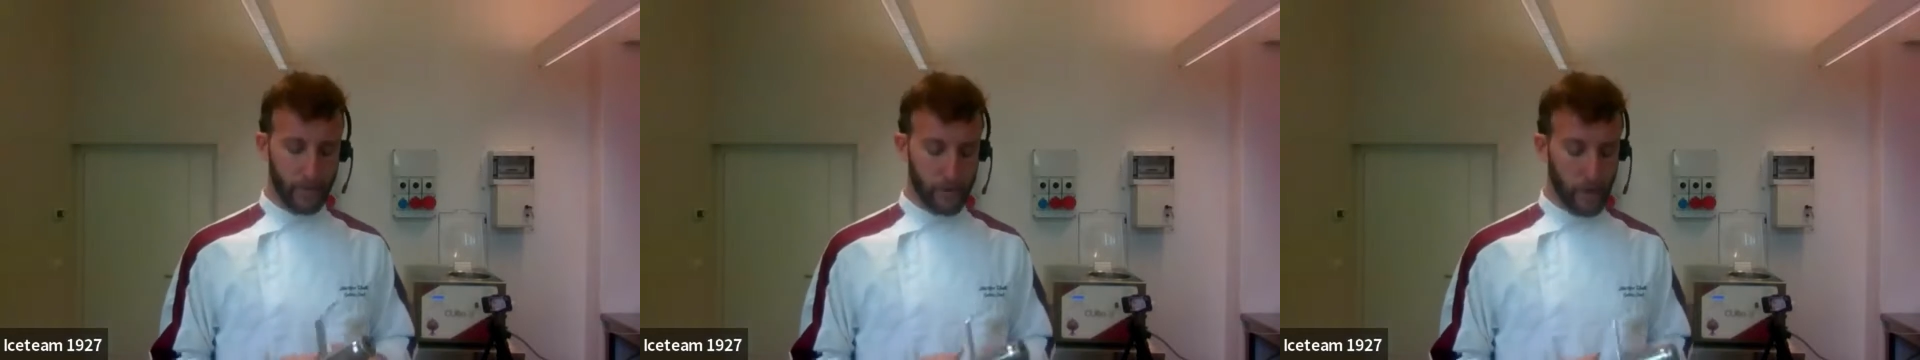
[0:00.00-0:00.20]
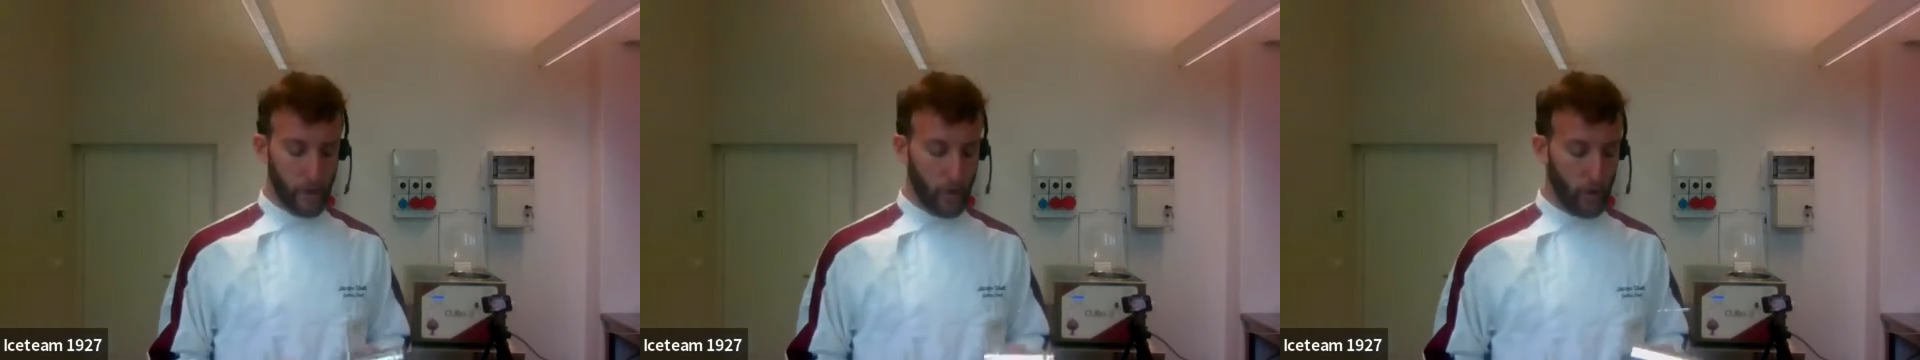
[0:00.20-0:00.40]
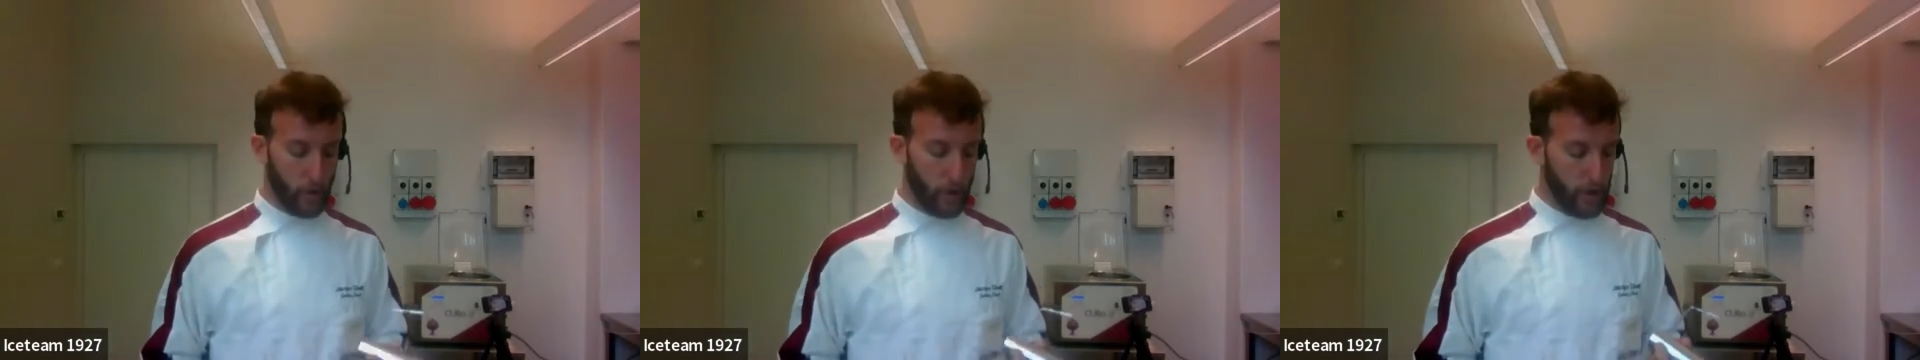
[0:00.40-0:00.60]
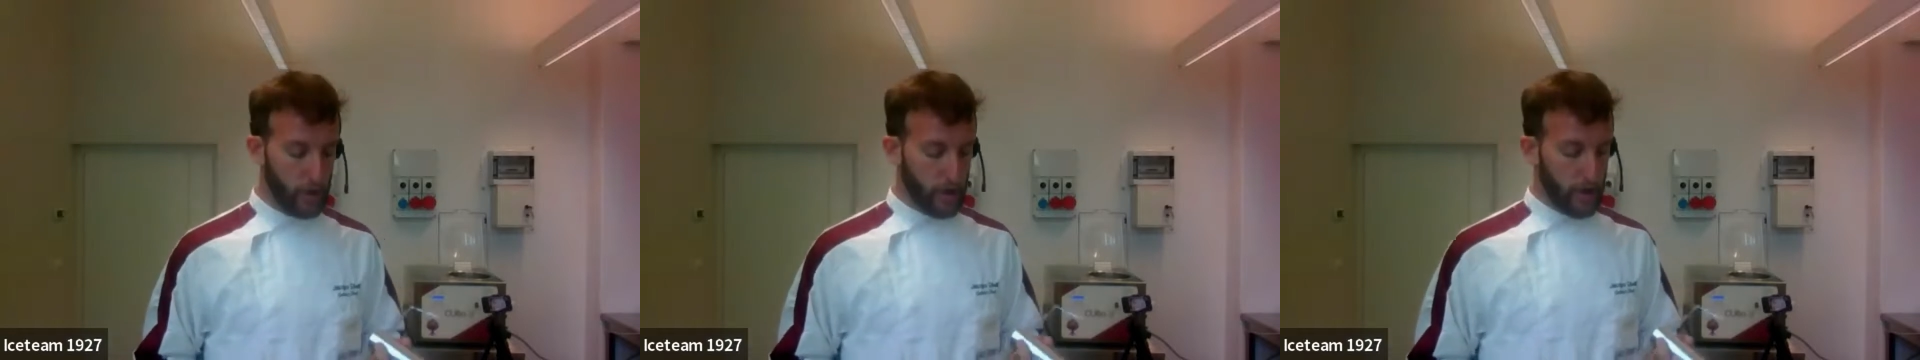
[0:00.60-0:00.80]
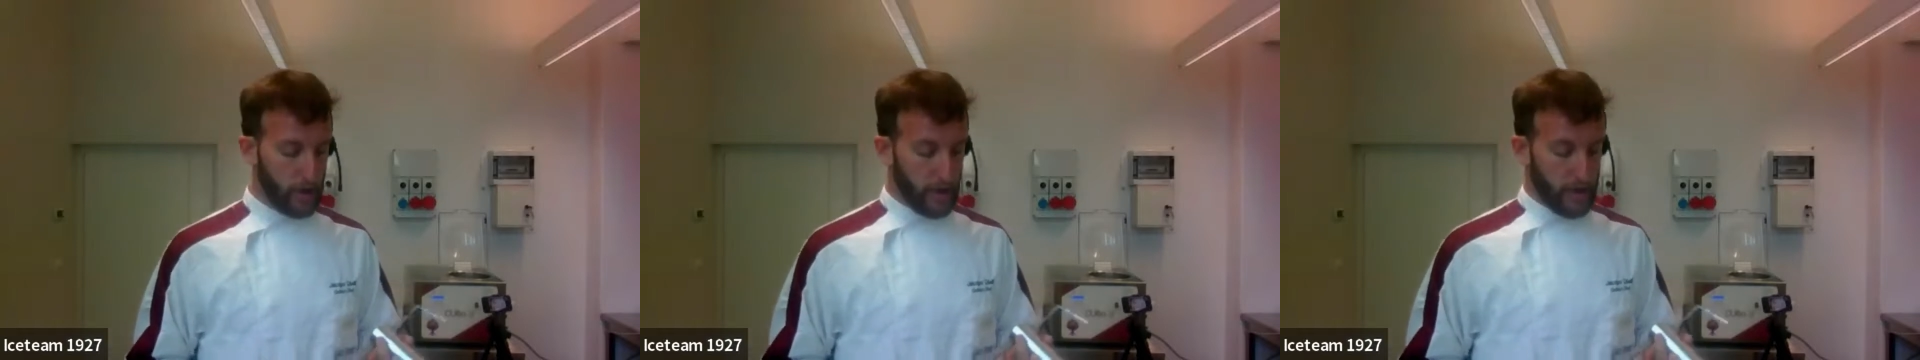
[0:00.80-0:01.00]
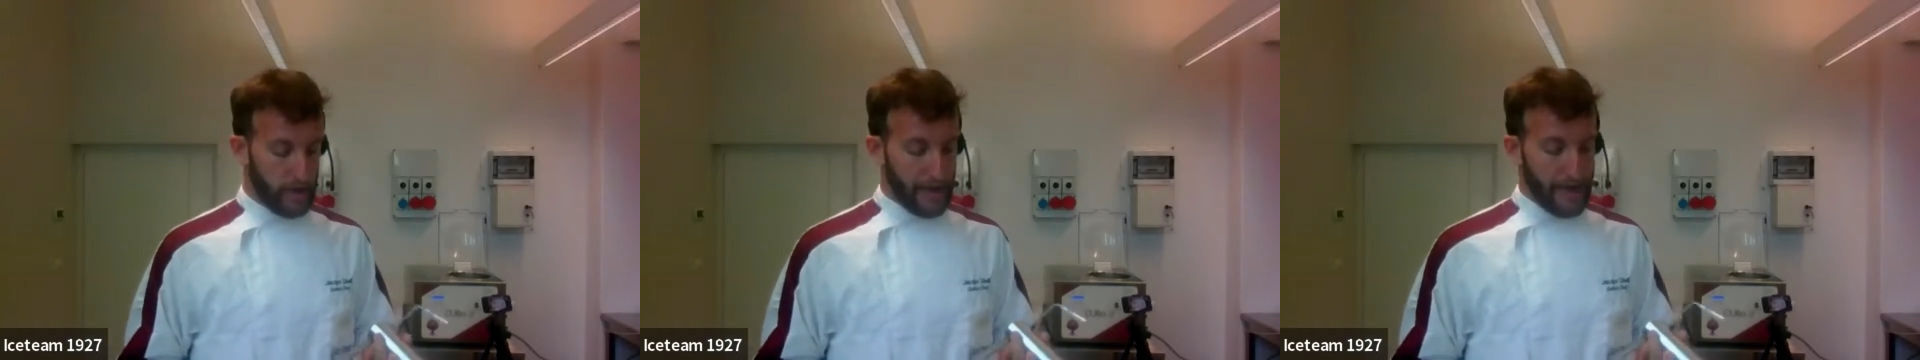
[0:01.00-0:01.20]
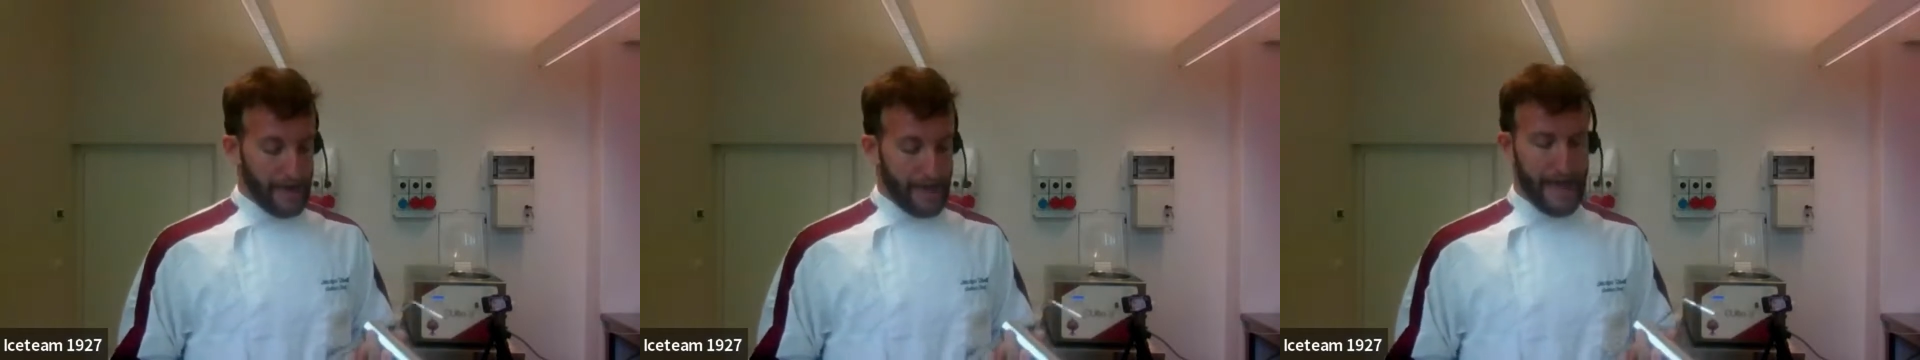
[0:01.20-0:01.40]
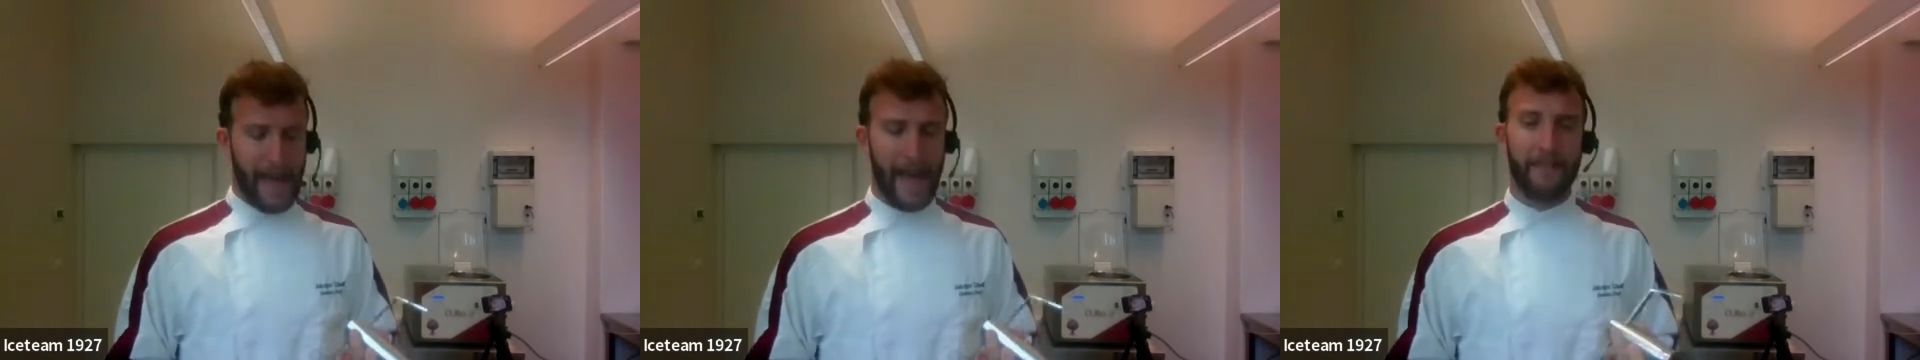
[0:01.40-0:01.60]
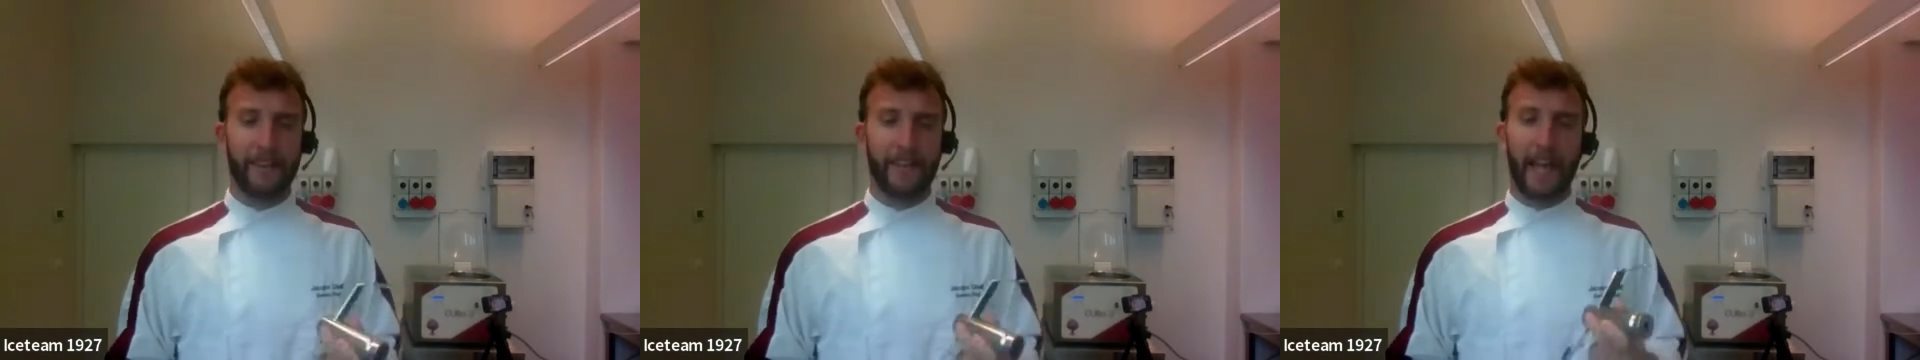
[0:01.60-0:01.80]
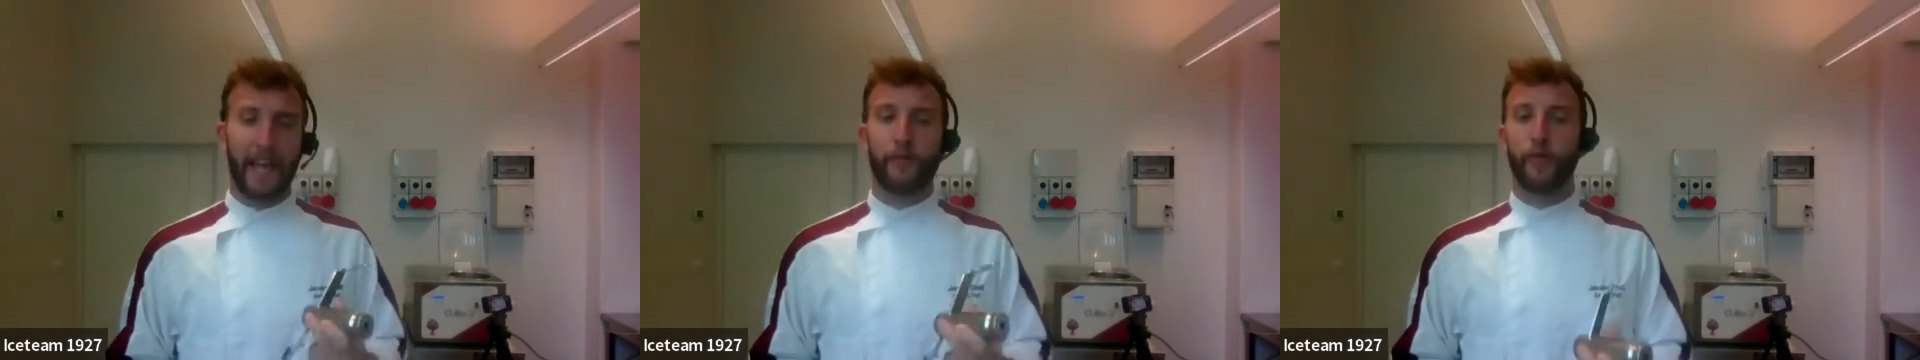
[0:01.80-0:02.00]
So
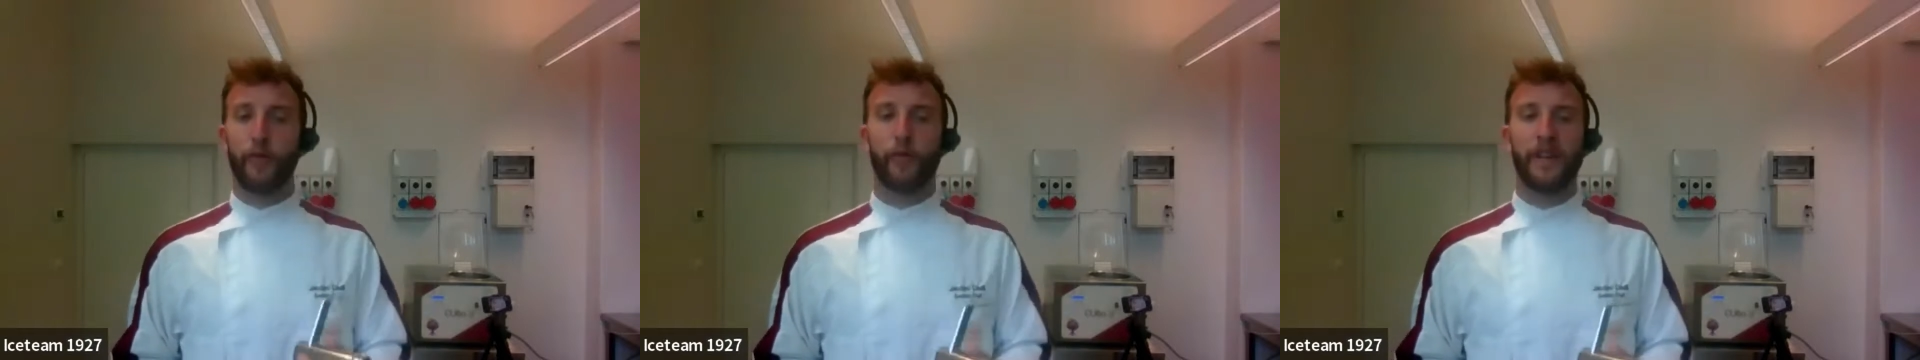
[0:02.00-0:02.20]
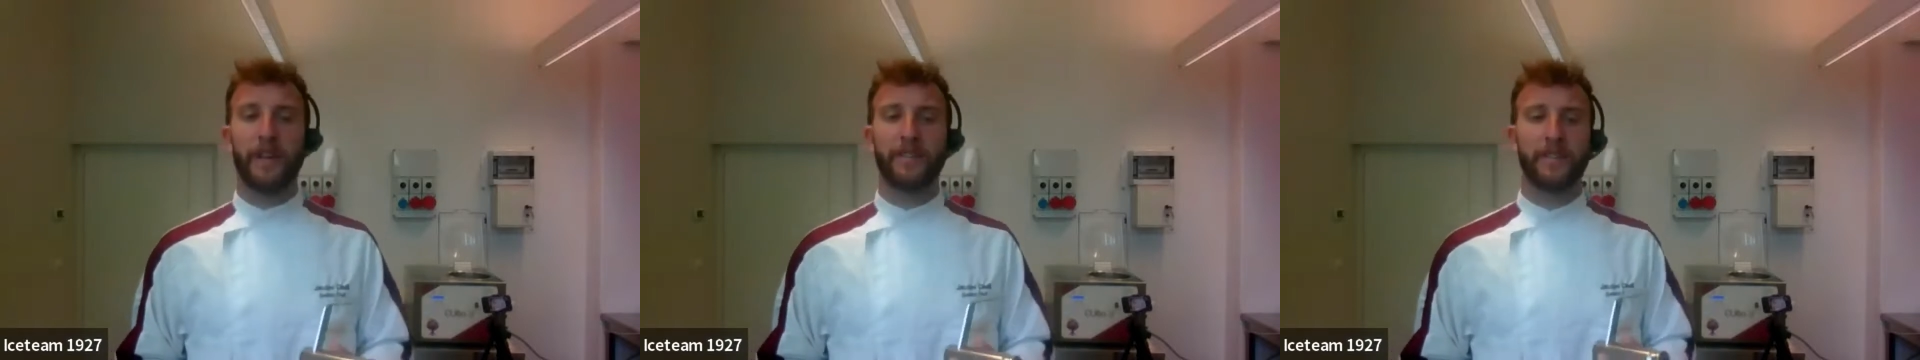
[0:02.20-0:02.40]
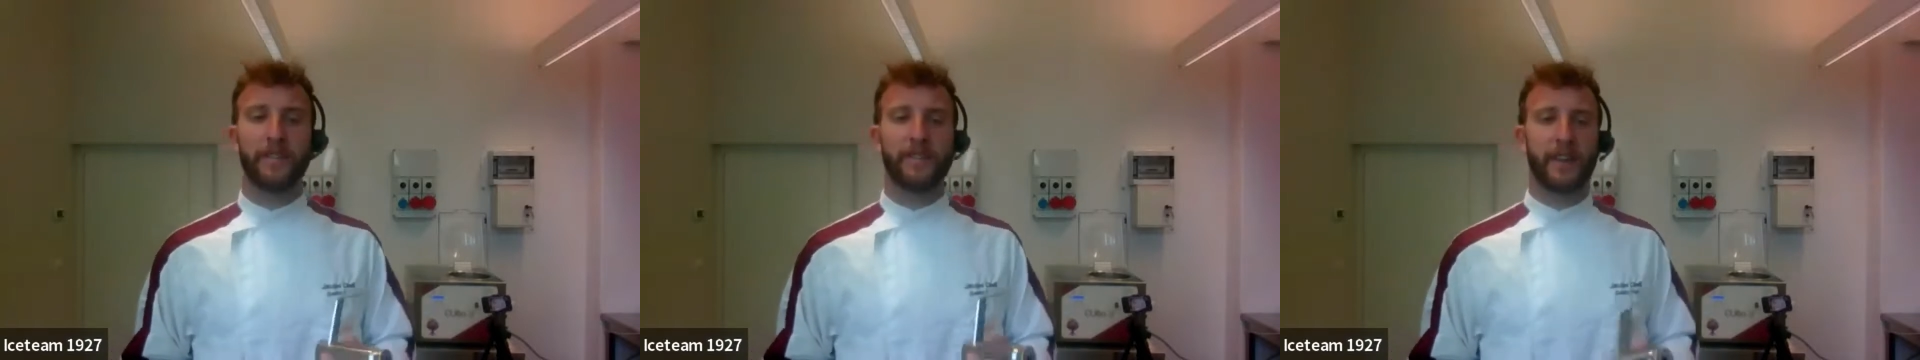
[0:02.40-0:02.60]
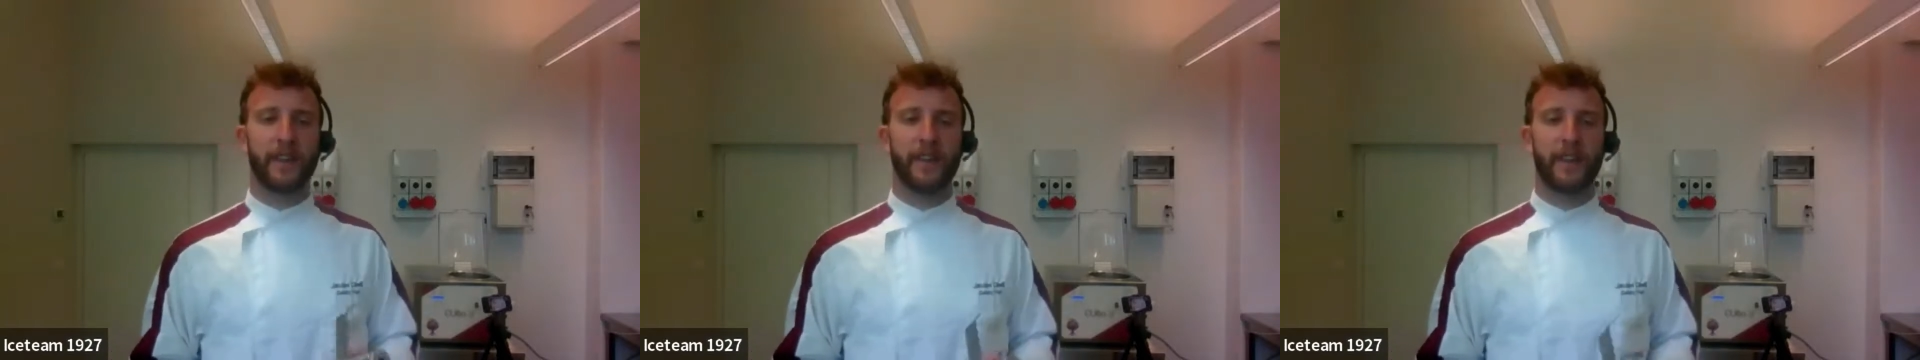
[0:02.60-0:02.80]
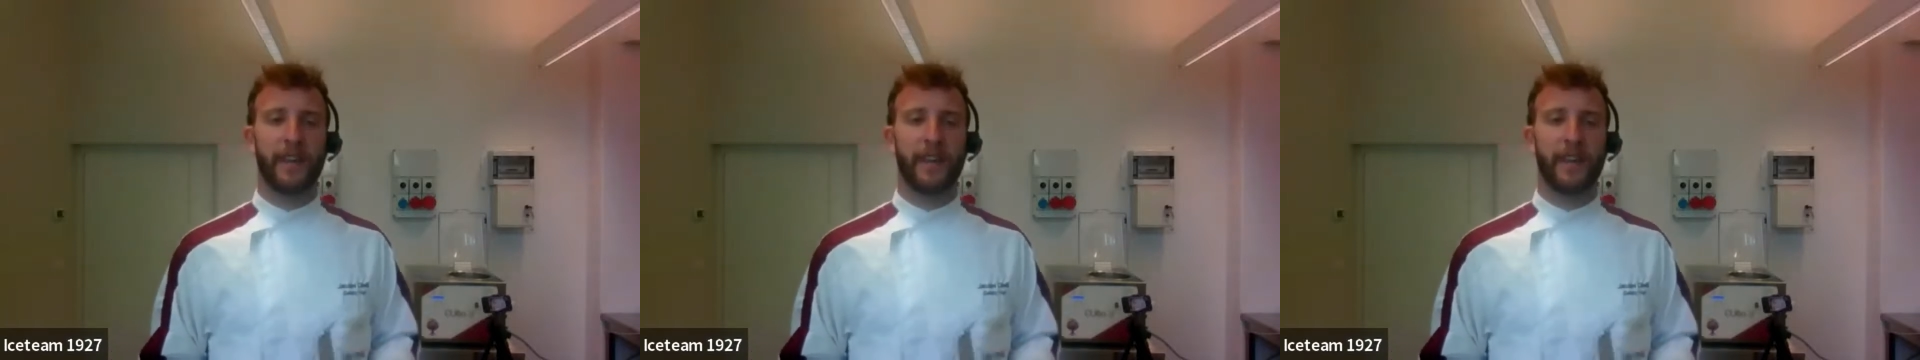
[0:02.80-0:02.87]
having a few pieces